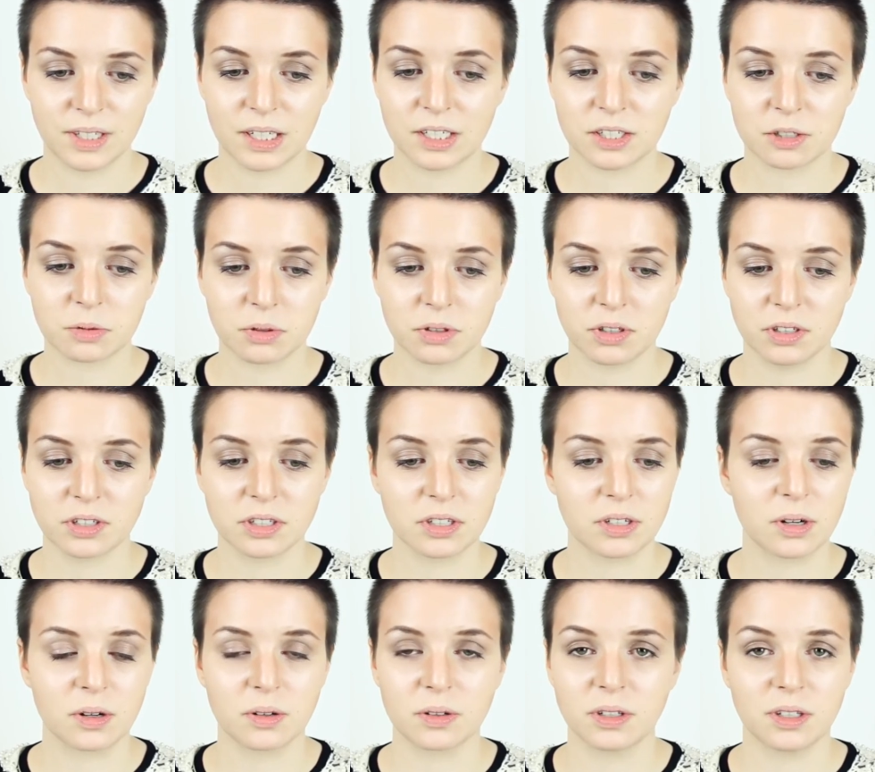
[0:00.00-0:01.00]
I just want you to
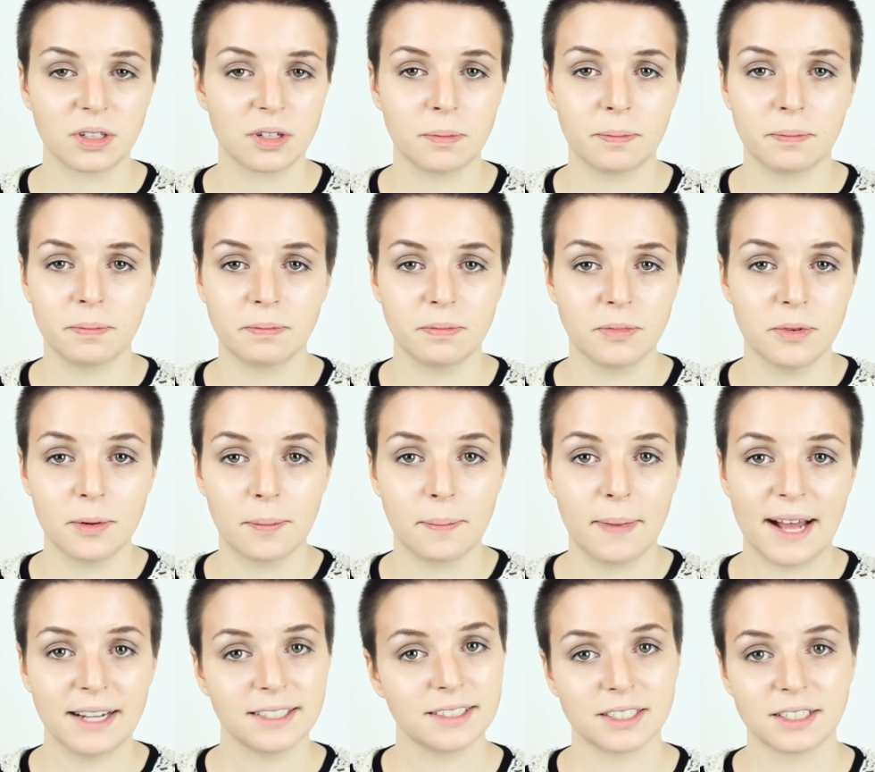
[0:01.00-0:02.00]
know that you're you're
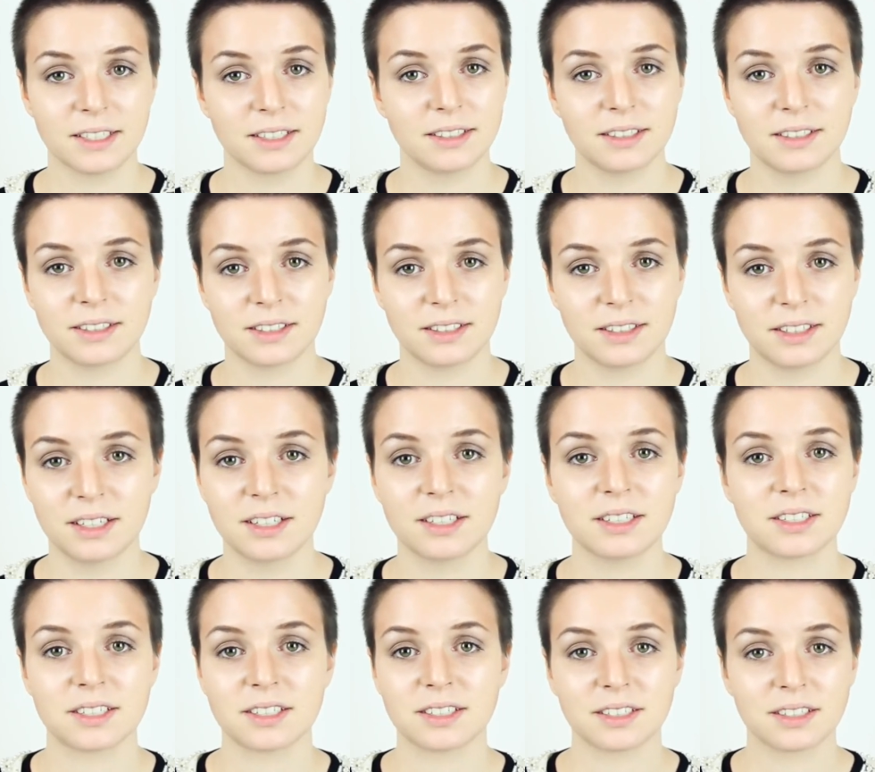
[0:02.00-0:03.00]
better than
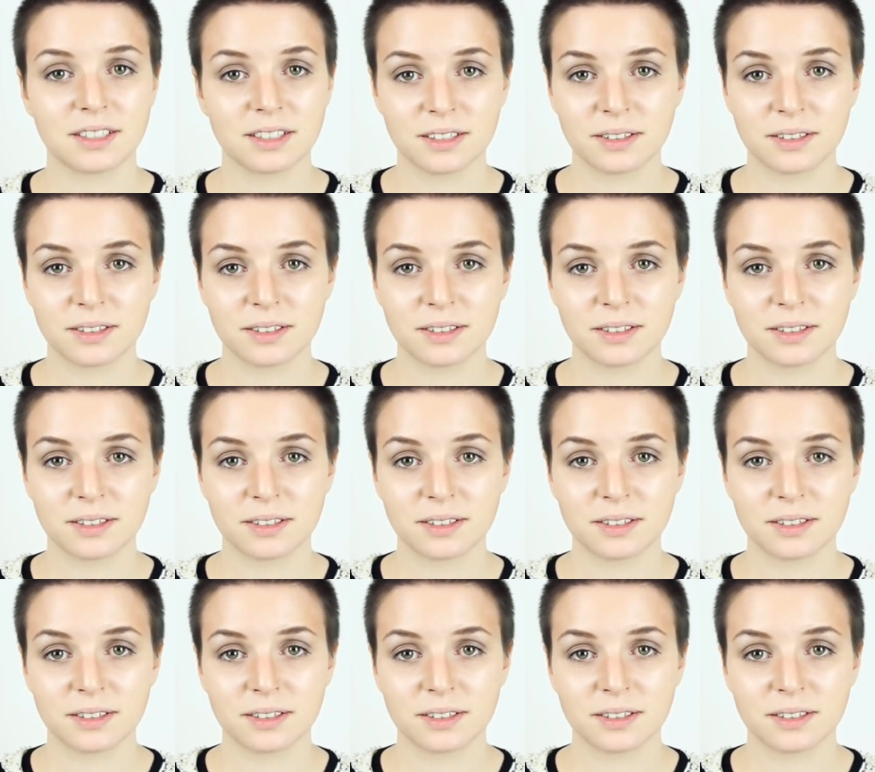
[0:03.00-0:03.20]
this